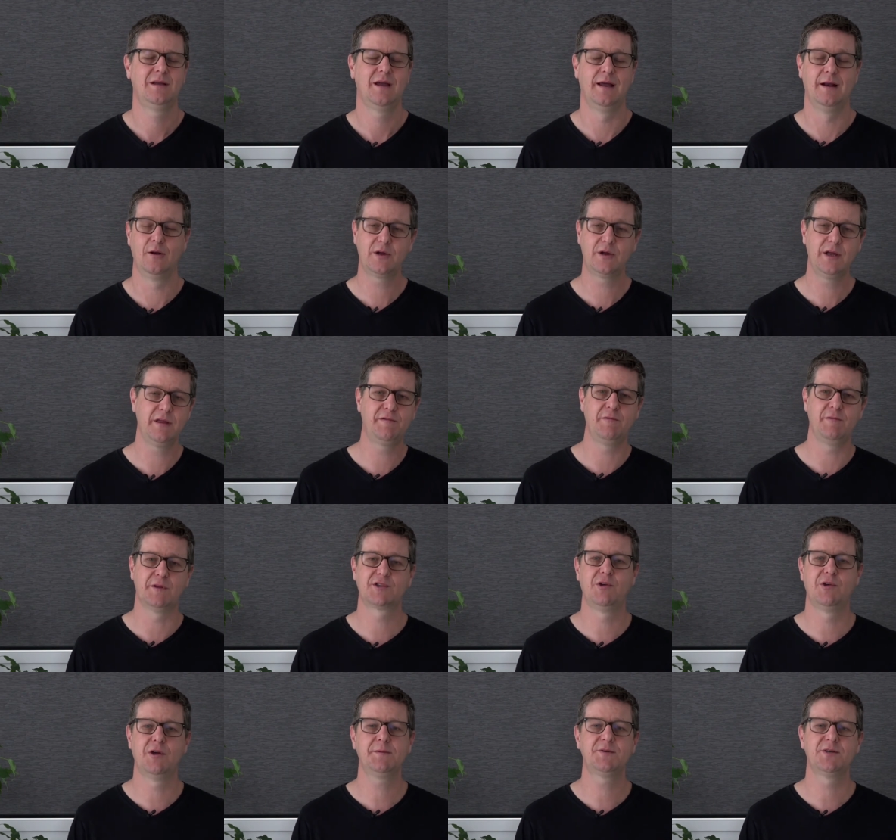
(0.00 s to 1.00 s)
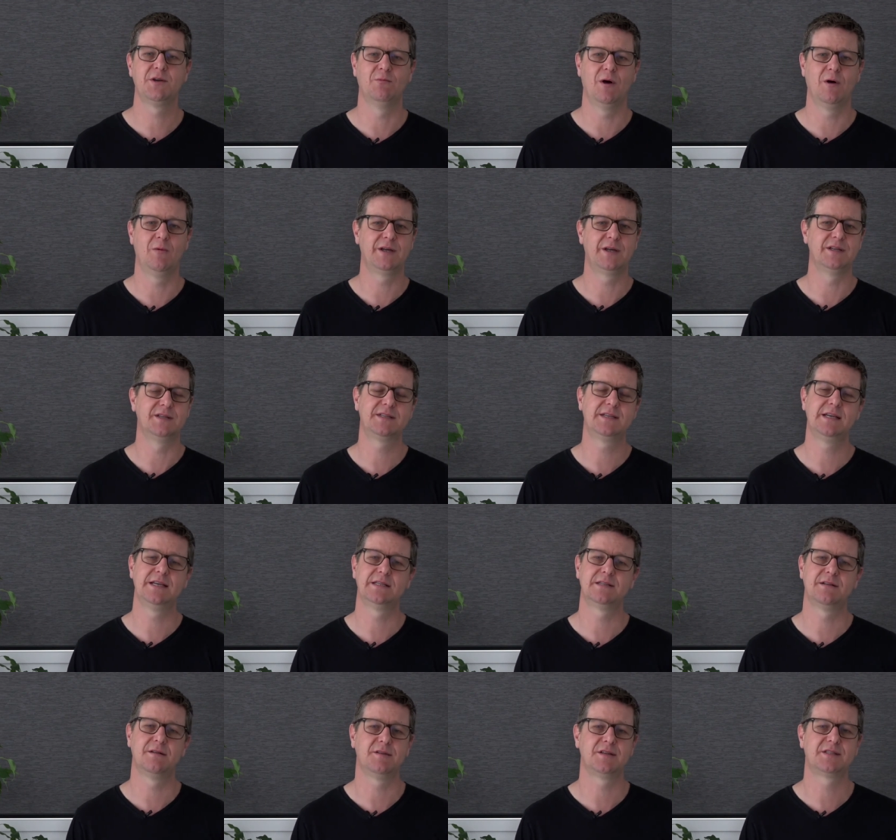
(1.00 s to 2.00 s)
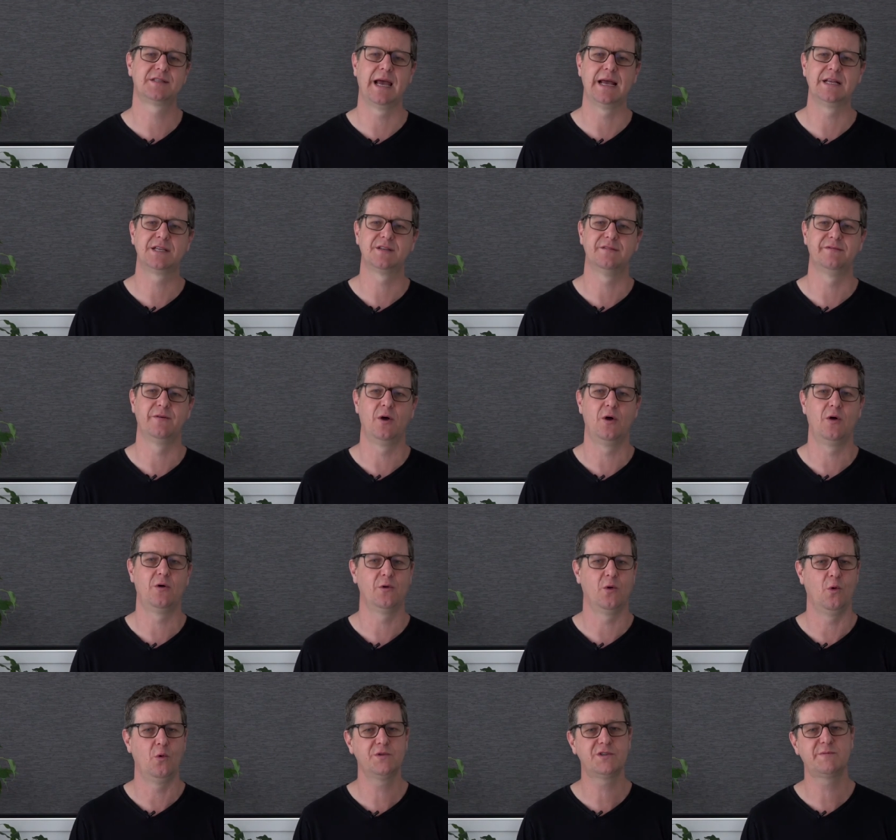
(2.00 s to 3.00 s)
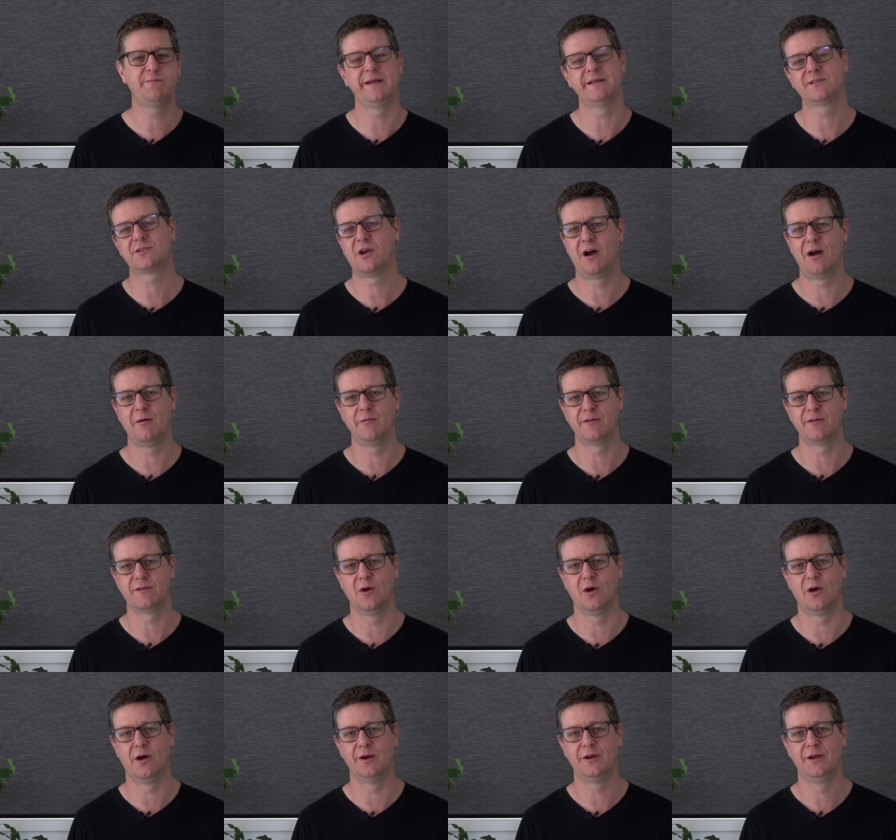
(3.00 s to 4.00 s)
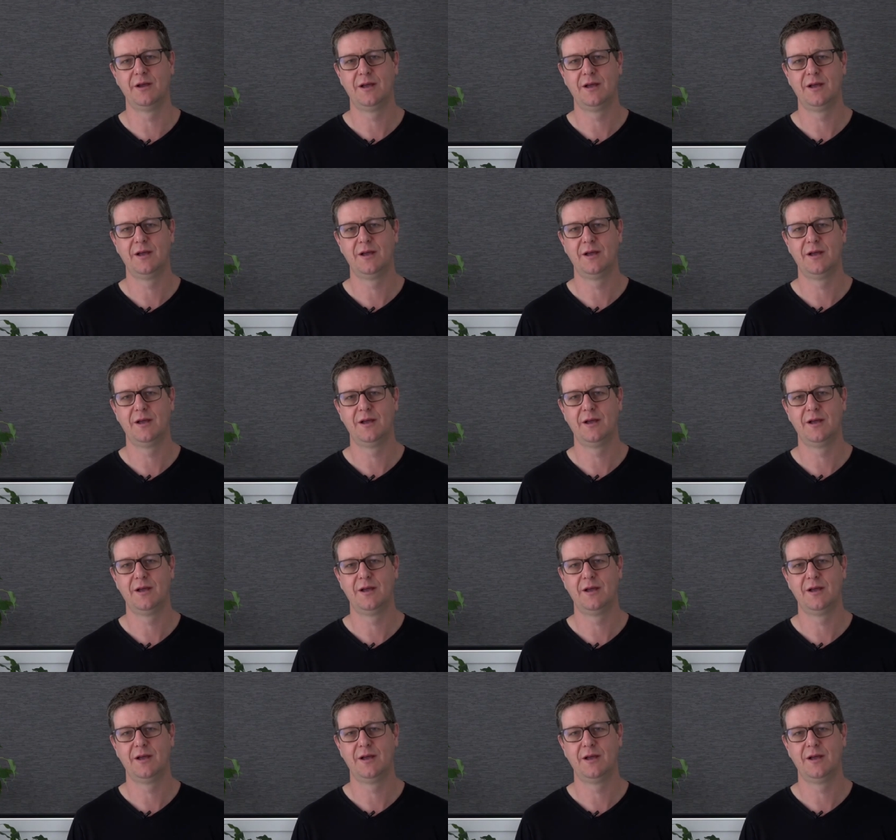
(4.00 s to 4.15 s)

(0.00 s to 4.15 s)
And looking through the scripture, what we can see is that the saints of old all spent time with God